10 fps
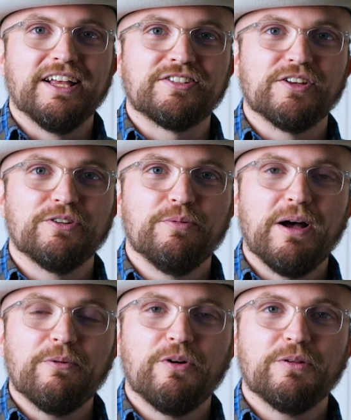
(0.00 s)
so you
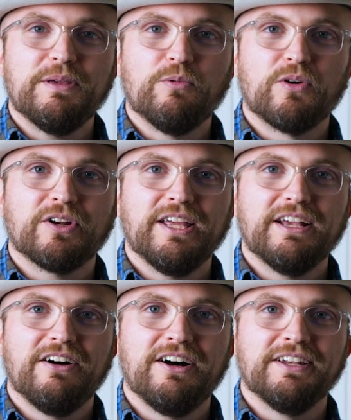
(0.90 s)
might want to be
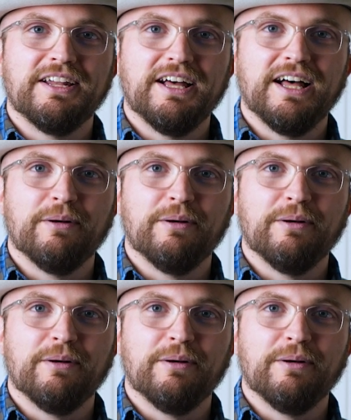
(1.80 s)
working on